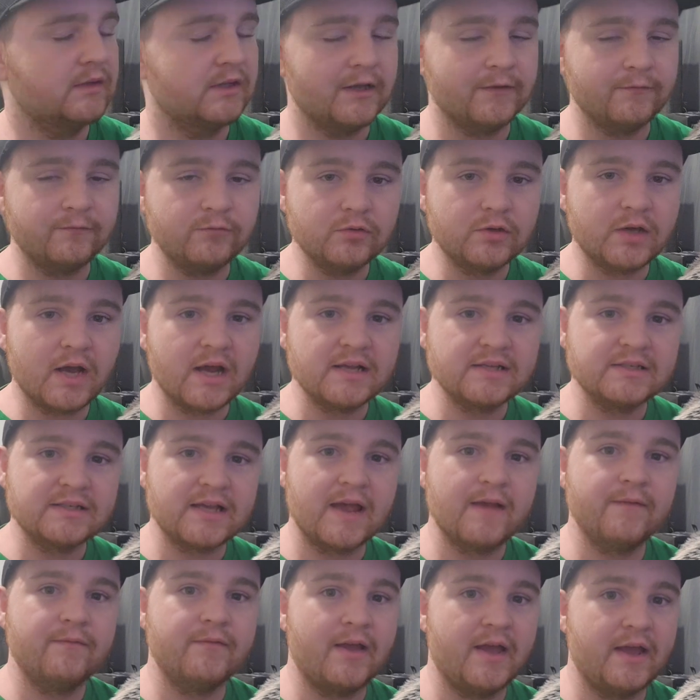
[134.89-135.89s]
If you guys
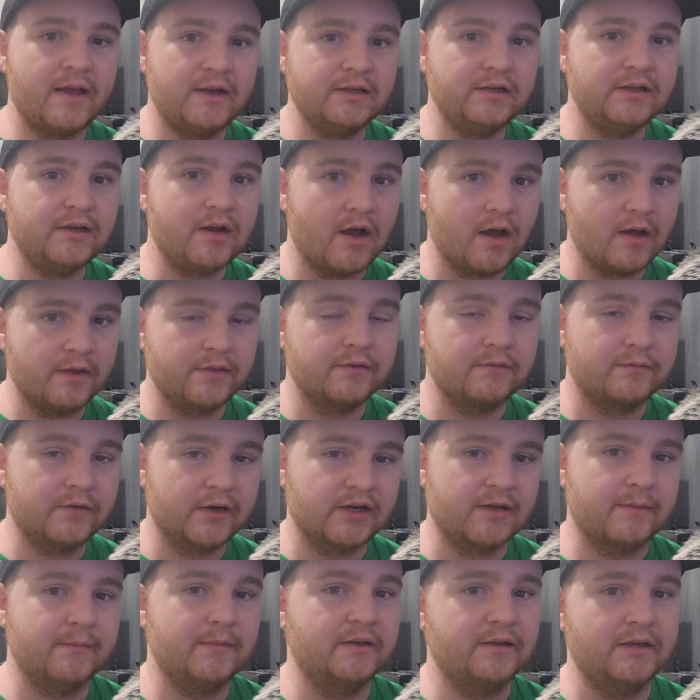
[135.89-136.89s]
have any other
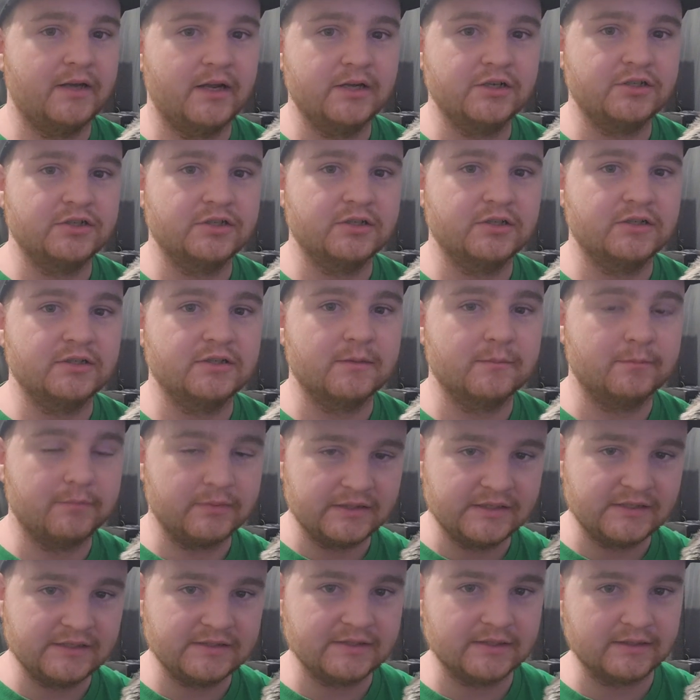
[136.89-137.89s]
recommendations,
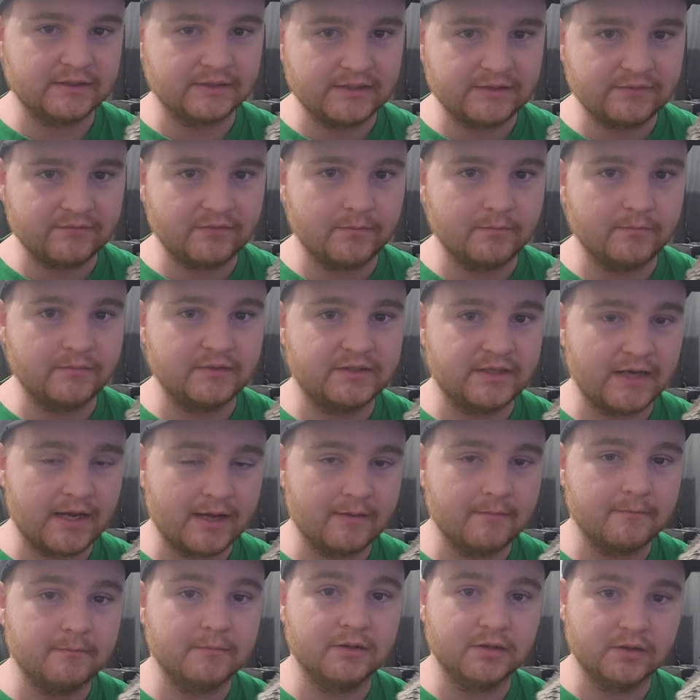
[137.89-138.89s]
please leave them
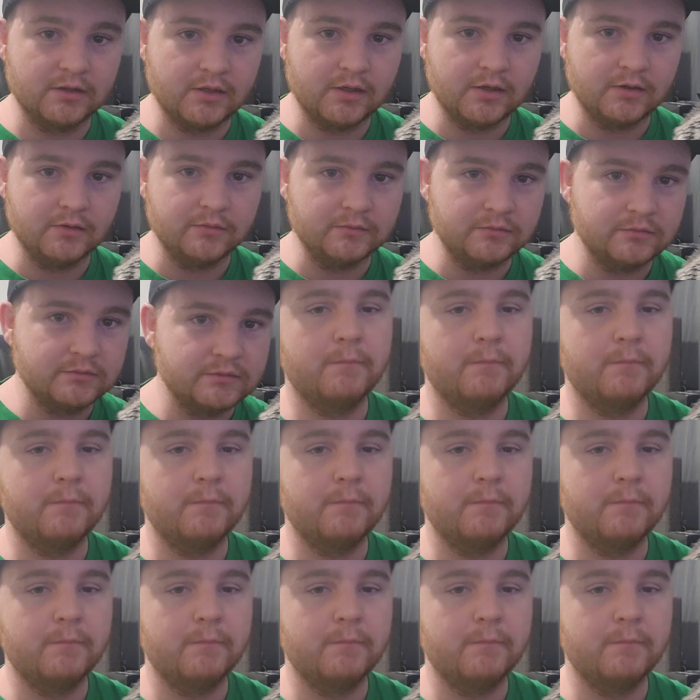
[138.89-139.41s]
down below.